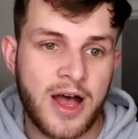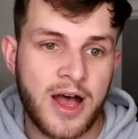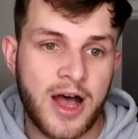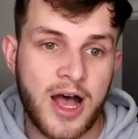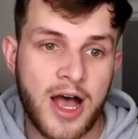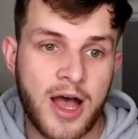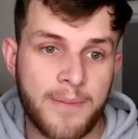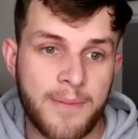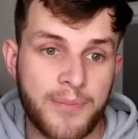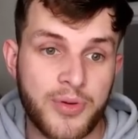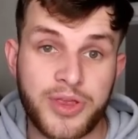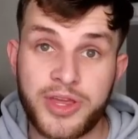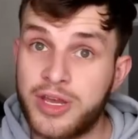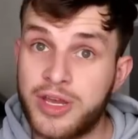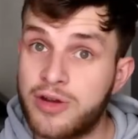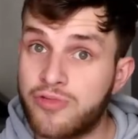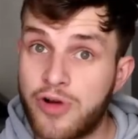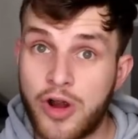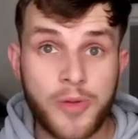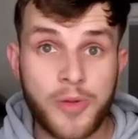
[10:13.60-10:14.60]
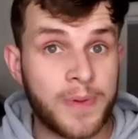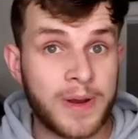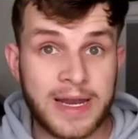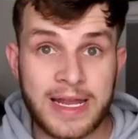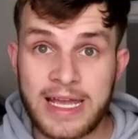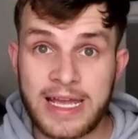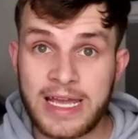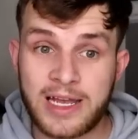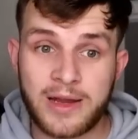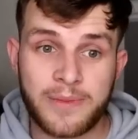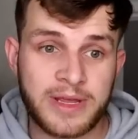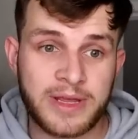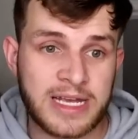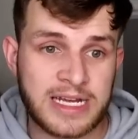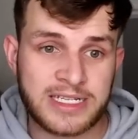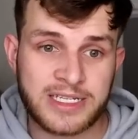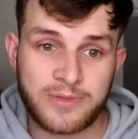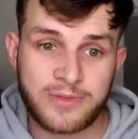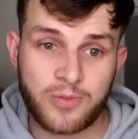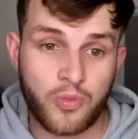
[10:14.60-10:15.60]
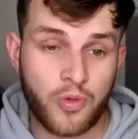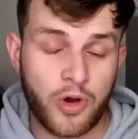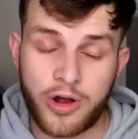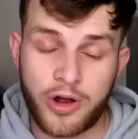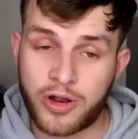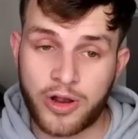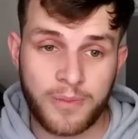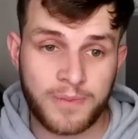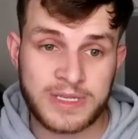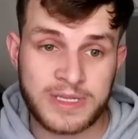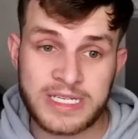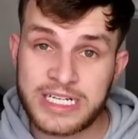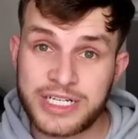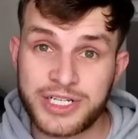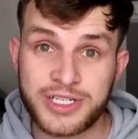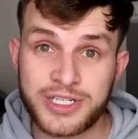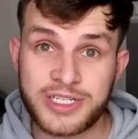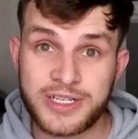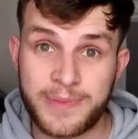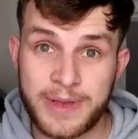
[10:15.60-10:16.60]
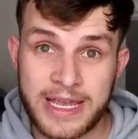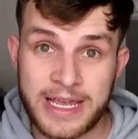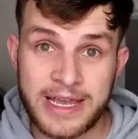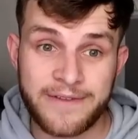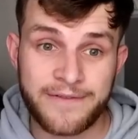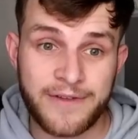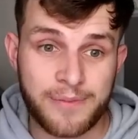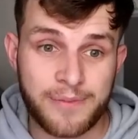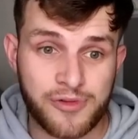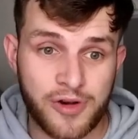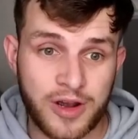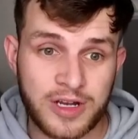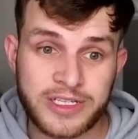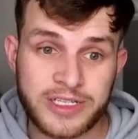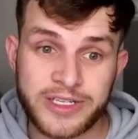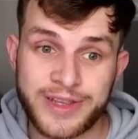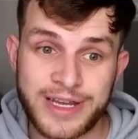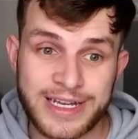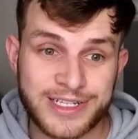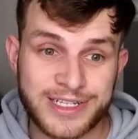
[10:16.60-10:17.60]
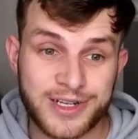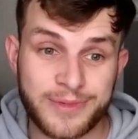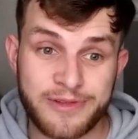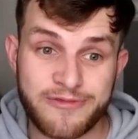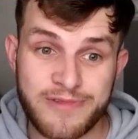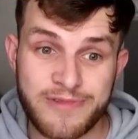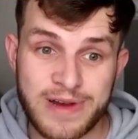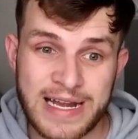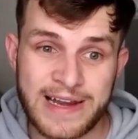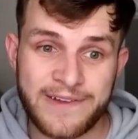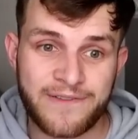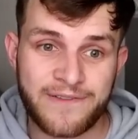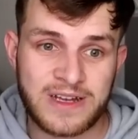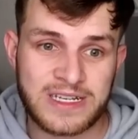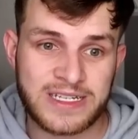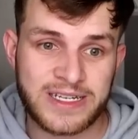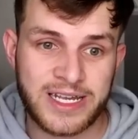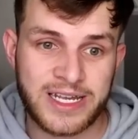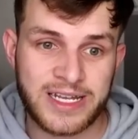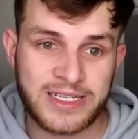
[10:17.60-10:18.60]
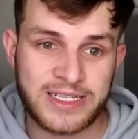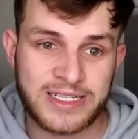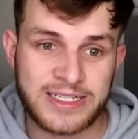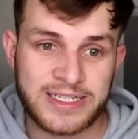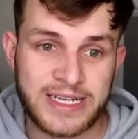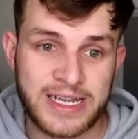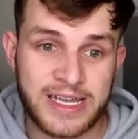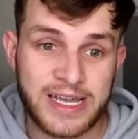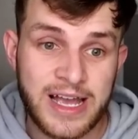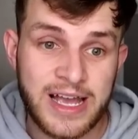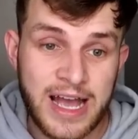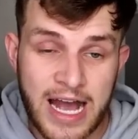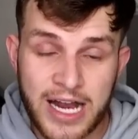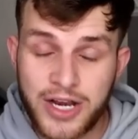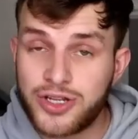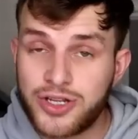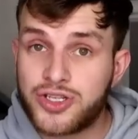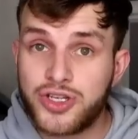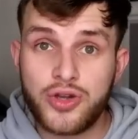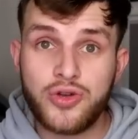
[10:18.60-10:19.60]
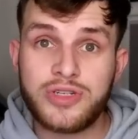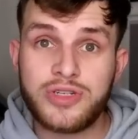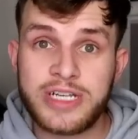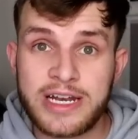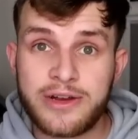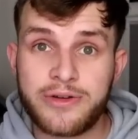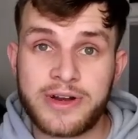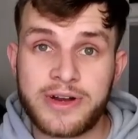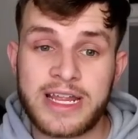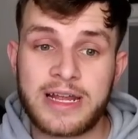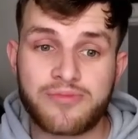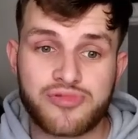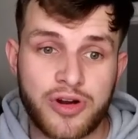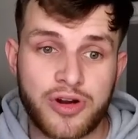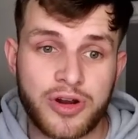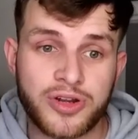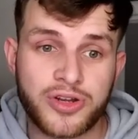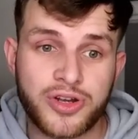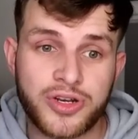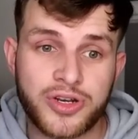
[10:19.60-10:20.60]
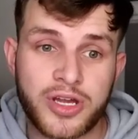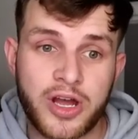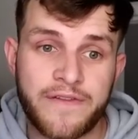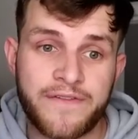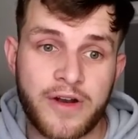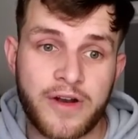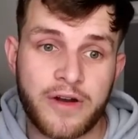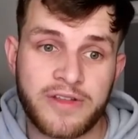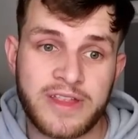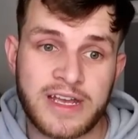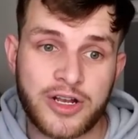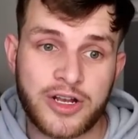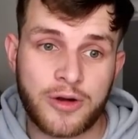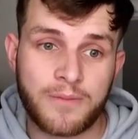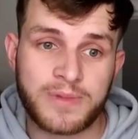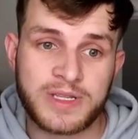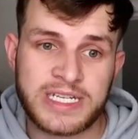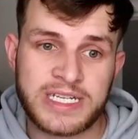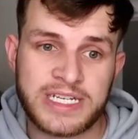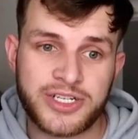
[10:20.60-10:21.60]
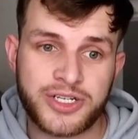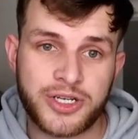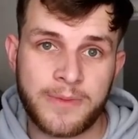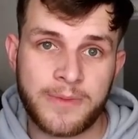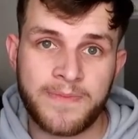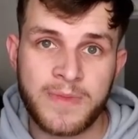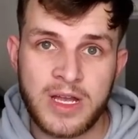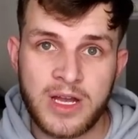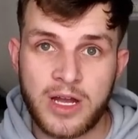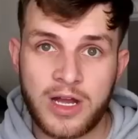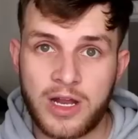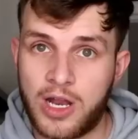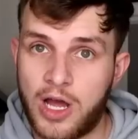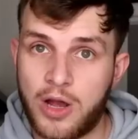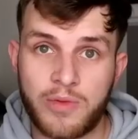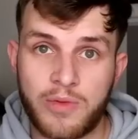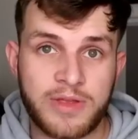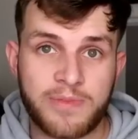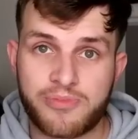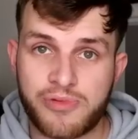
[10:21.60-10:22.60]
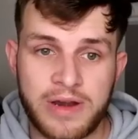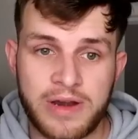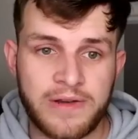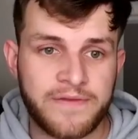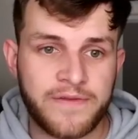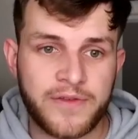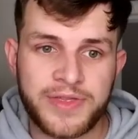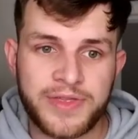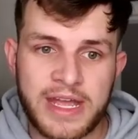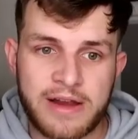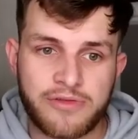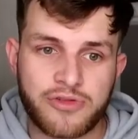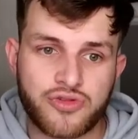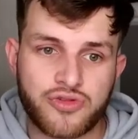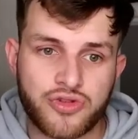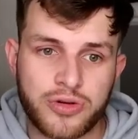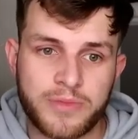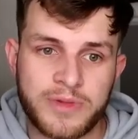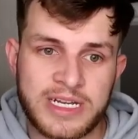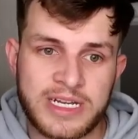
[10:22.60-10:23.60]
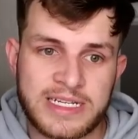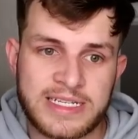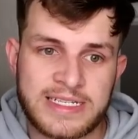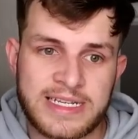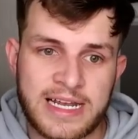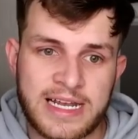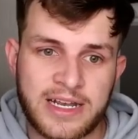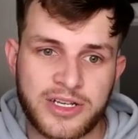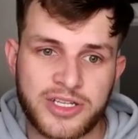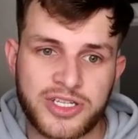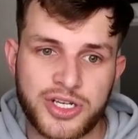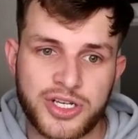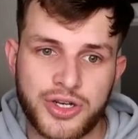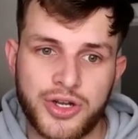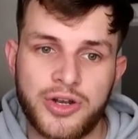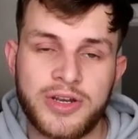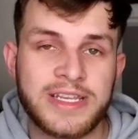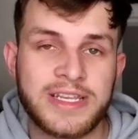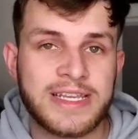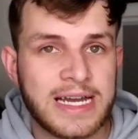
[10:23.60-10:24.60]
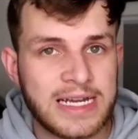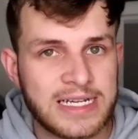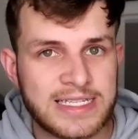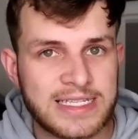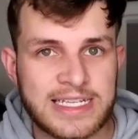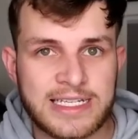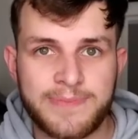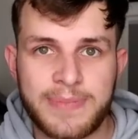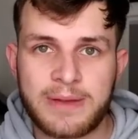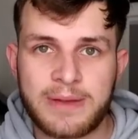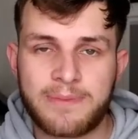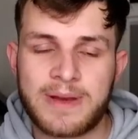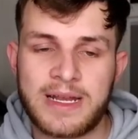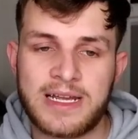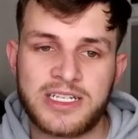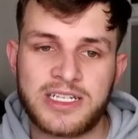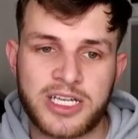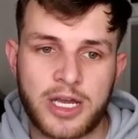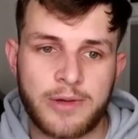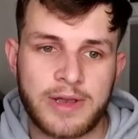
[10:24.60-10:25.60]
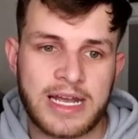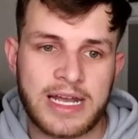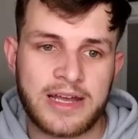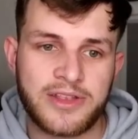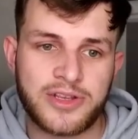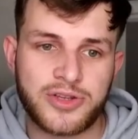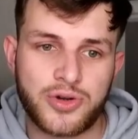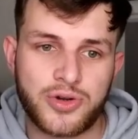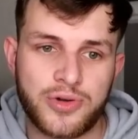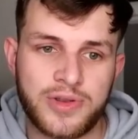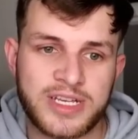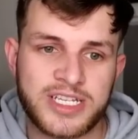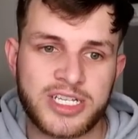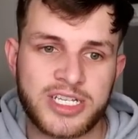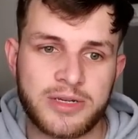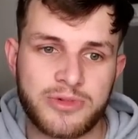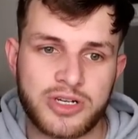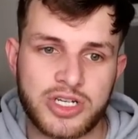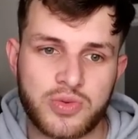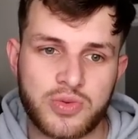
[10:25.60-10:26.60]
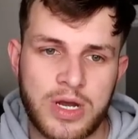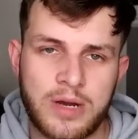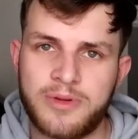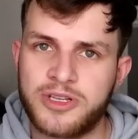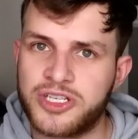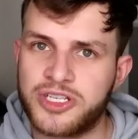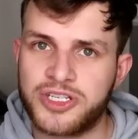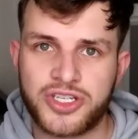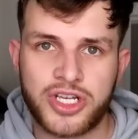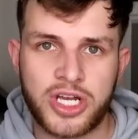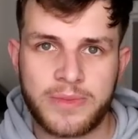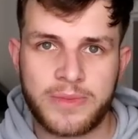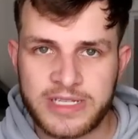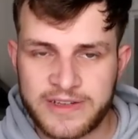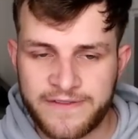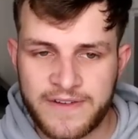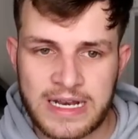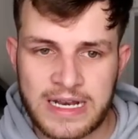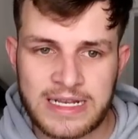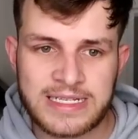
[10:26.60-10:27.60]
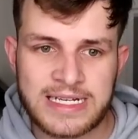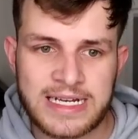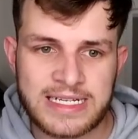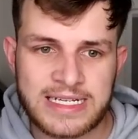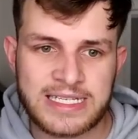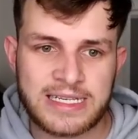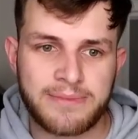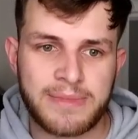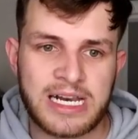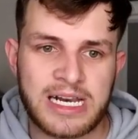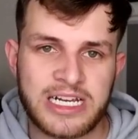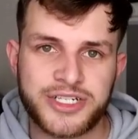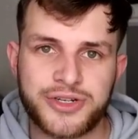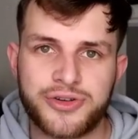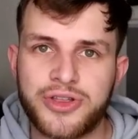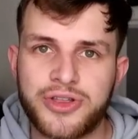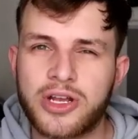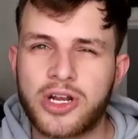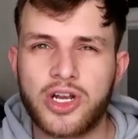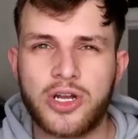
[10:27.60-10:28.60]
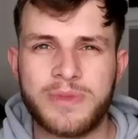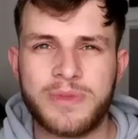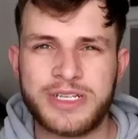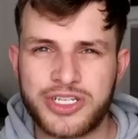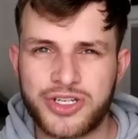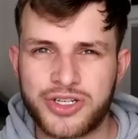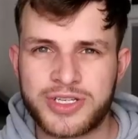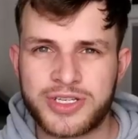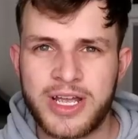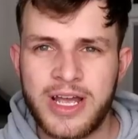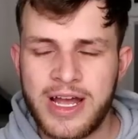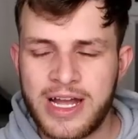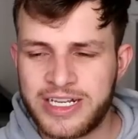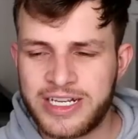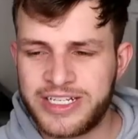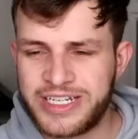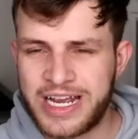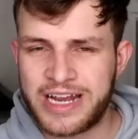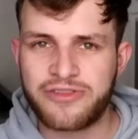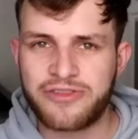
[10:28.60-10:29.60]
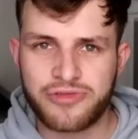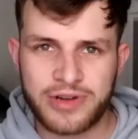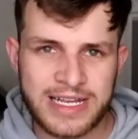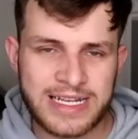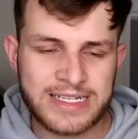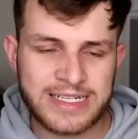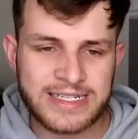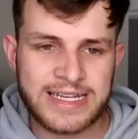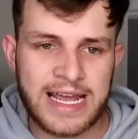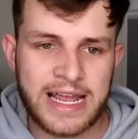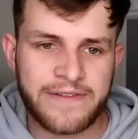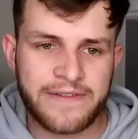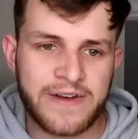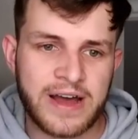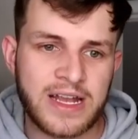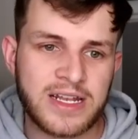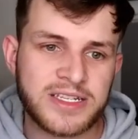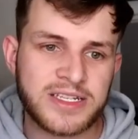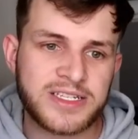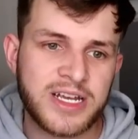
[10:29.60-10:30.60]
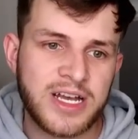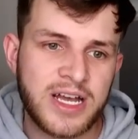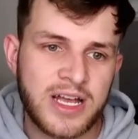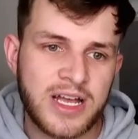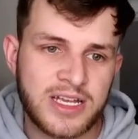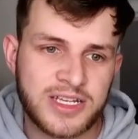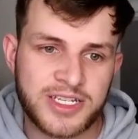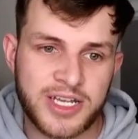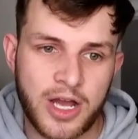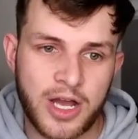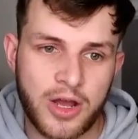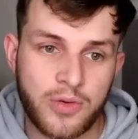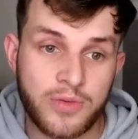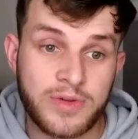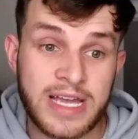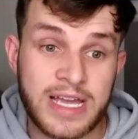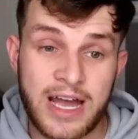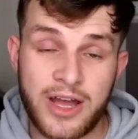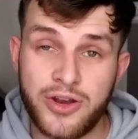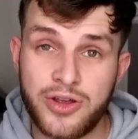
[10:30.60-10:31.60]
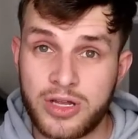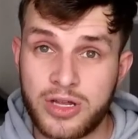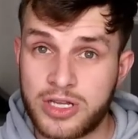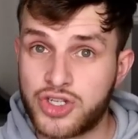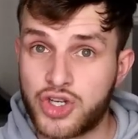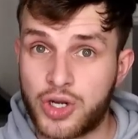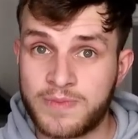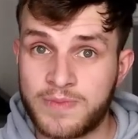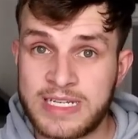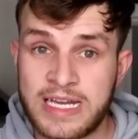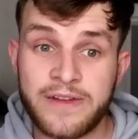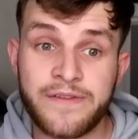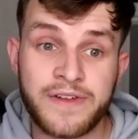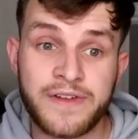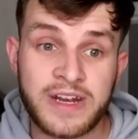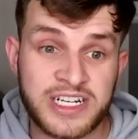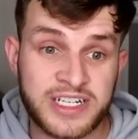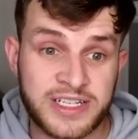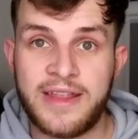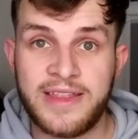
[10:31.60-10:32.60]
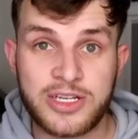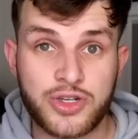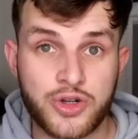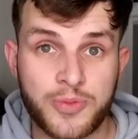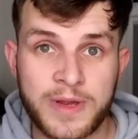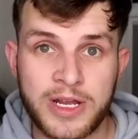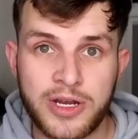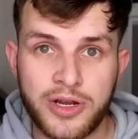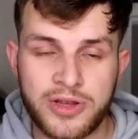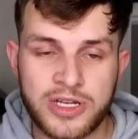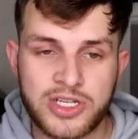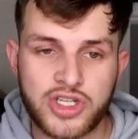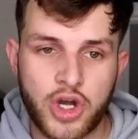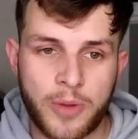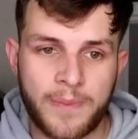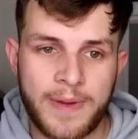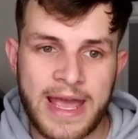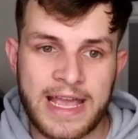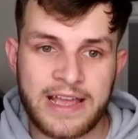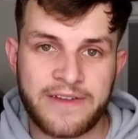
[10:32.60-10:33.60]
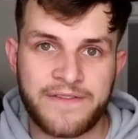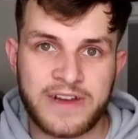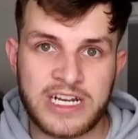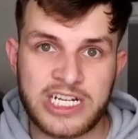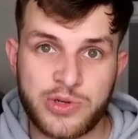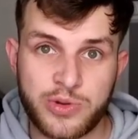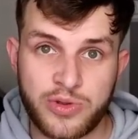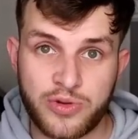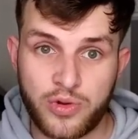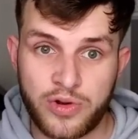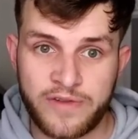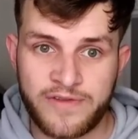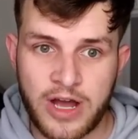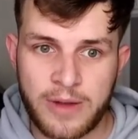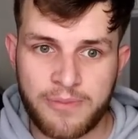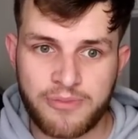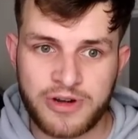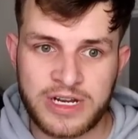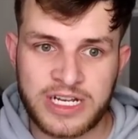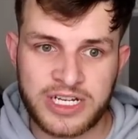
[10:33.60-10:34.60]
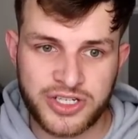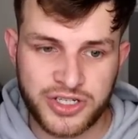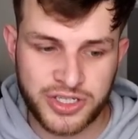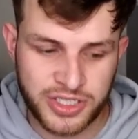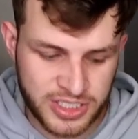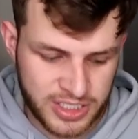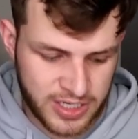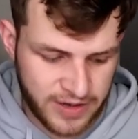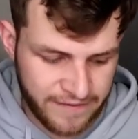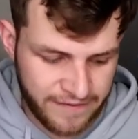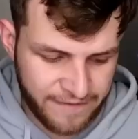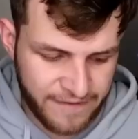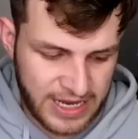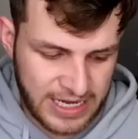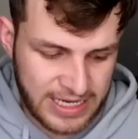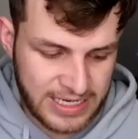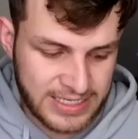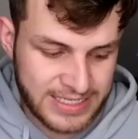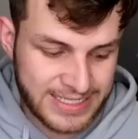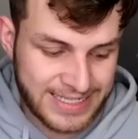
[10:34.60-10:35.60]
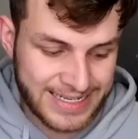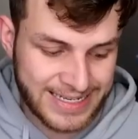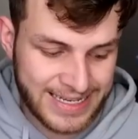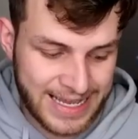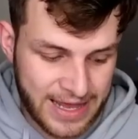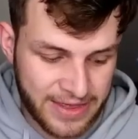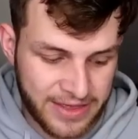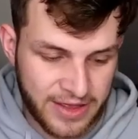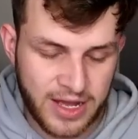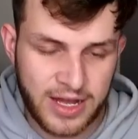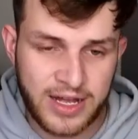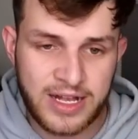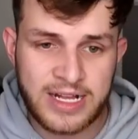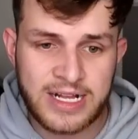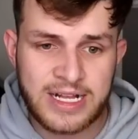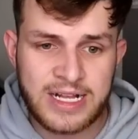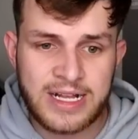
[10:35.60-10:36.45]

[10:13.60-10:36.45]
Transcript: But the Europa League, I mean, that's what a competition to be in for Brighton. That's going to be really fascinating to see. And I do genuinely think Brighton could go far in that competition. Like with Brentford, their recruitment is second to none. Yes, there's big players going out the door this summer as well, but De Zerbi's a fantastic manager, and the club is just generally in safe hands. So yeah, another top 10 finish, and this would be another top 8 finish with all of our predictions fitting together.